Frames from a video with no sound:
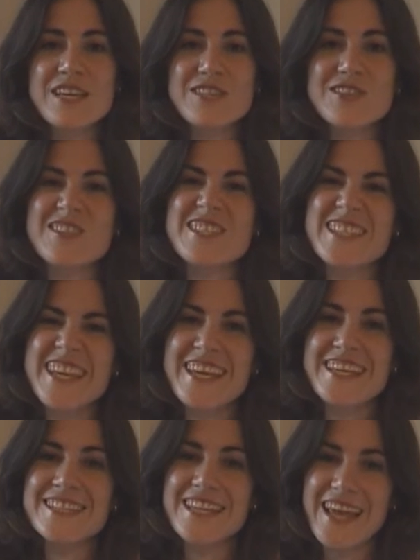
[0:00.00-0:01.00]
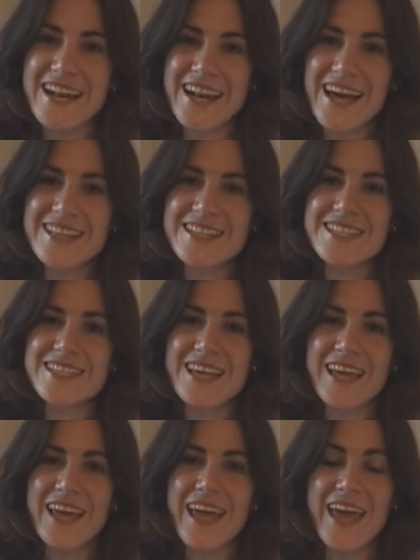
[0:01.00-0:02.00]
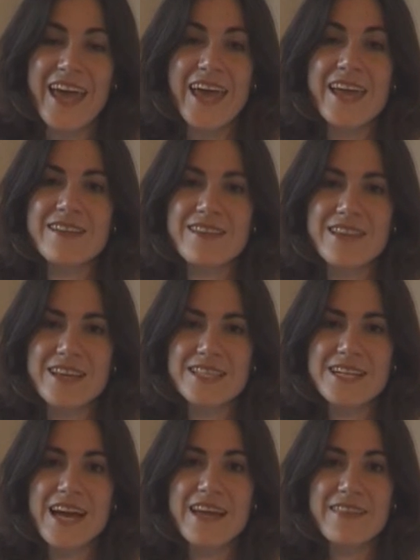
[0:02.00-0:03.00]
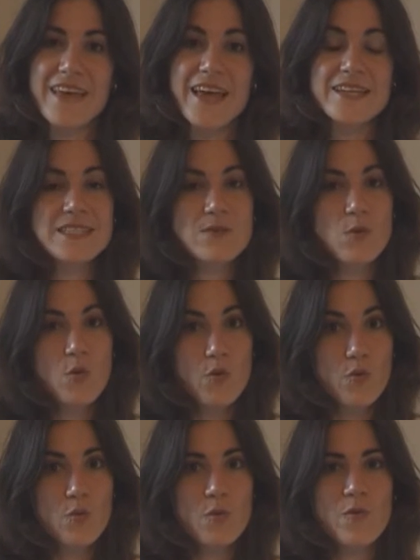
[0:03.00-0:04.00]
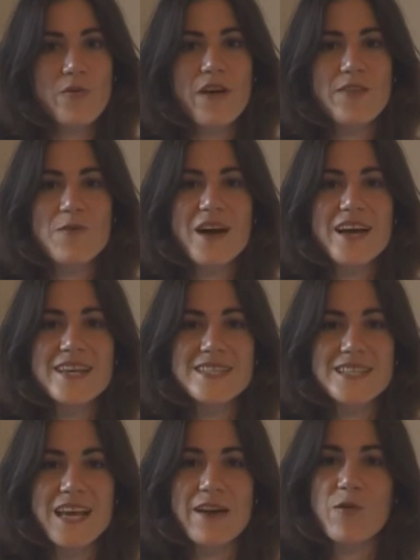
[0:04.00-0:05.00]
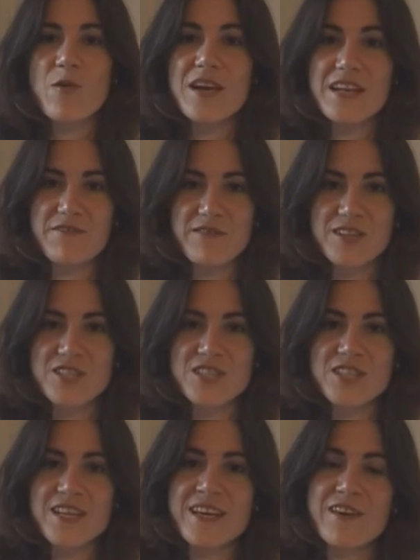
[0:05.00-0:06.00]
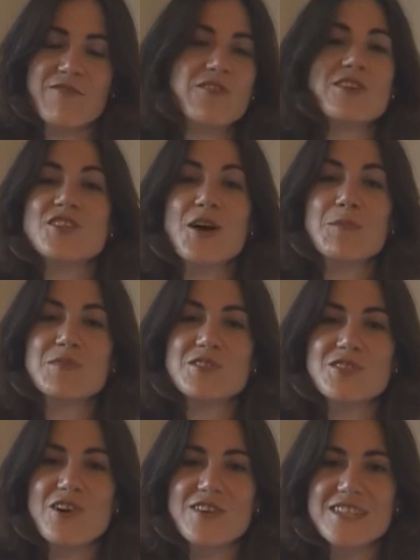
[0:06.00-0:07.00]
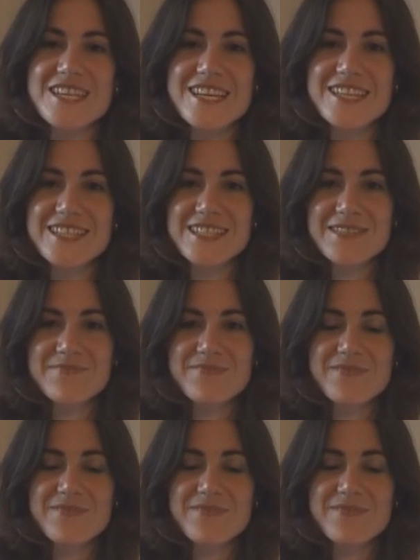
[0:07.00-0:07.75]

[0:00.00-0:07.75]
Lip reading: so seeds and nuts and things like that, or otherwise oily fish, for example sardines.